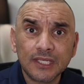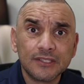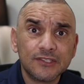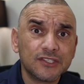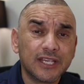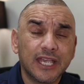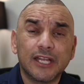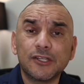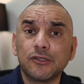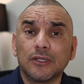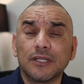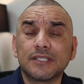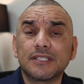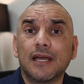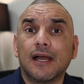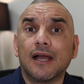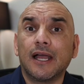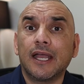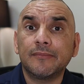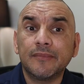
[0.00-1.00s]
schedule a
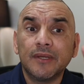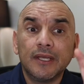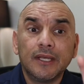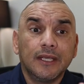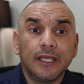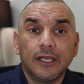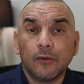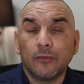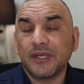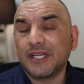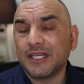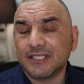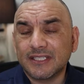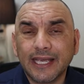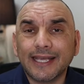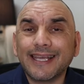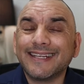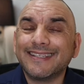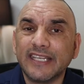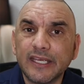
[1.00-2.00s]
time, and we can
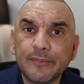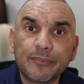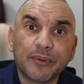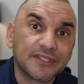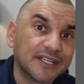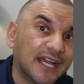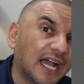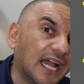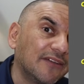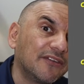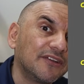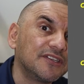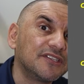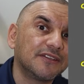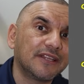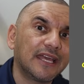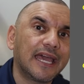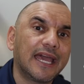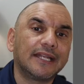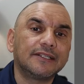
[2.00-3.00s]
take a deeper dive
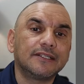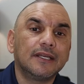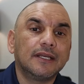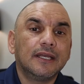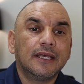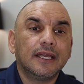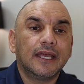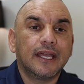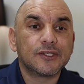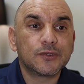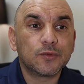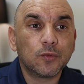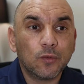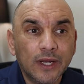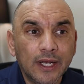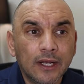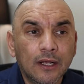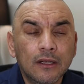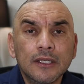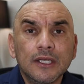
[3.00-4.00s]
into that as
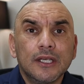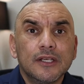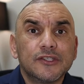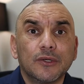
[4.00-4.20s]
well.